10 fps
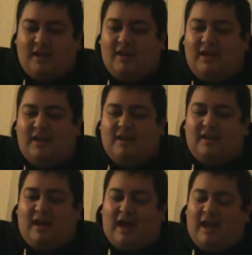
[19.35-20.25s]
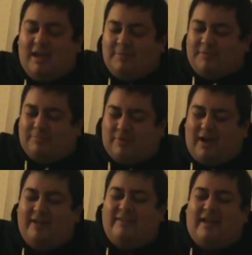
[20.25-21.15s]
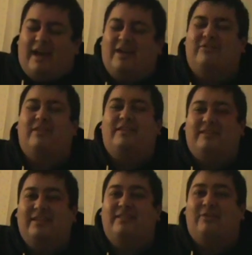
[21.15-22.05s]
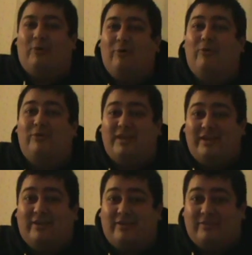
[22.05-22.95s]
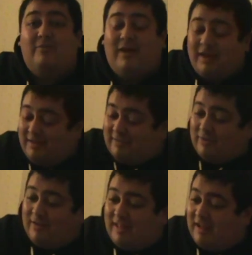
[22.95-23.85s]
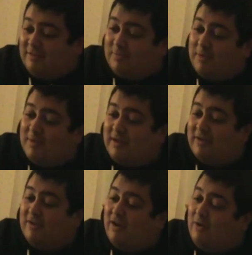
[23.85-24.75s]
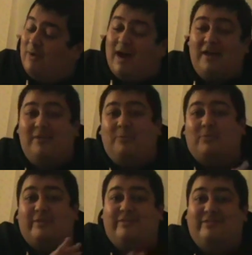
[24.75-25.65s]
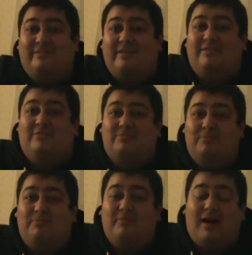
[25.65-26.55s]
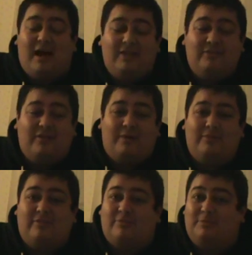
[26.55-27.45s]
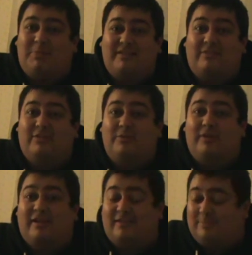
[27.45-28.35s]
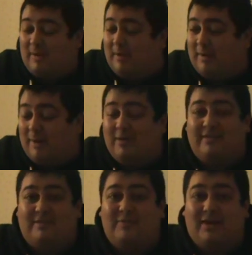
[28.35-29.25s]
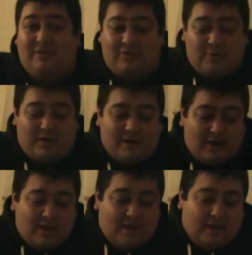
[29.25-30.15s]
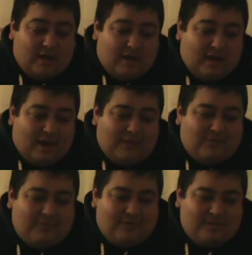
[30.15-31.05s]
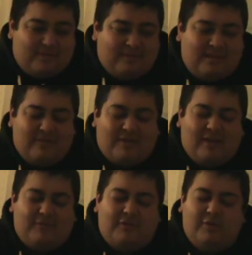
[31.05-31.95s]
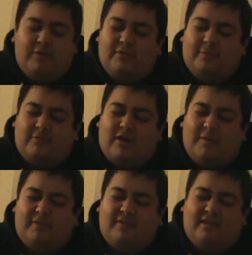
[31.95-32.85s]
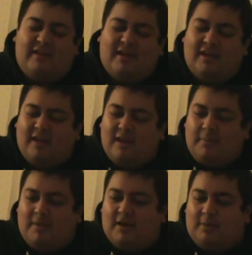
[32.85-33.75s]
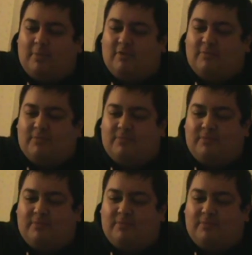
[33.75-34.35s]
And I am surprised I actually did the whole year. When I started that experiment a year ago, I was just basically doing an experiment. I wanted to see if I could do it. Since then I've gained a few new subscribers and made a couple of